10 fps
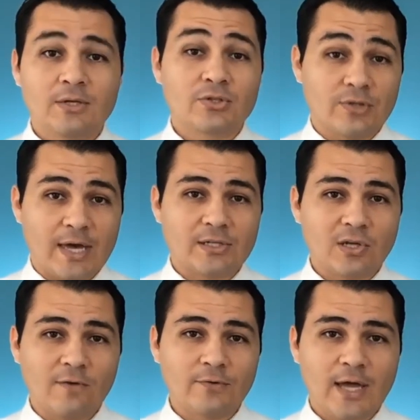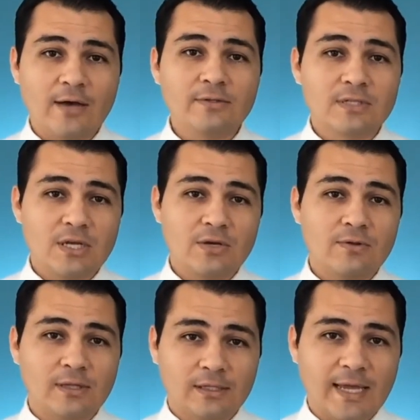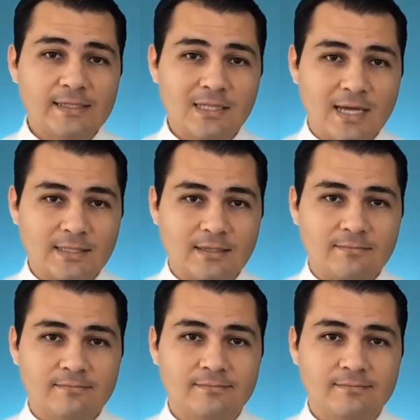So that is all for now. See you in the next lesson.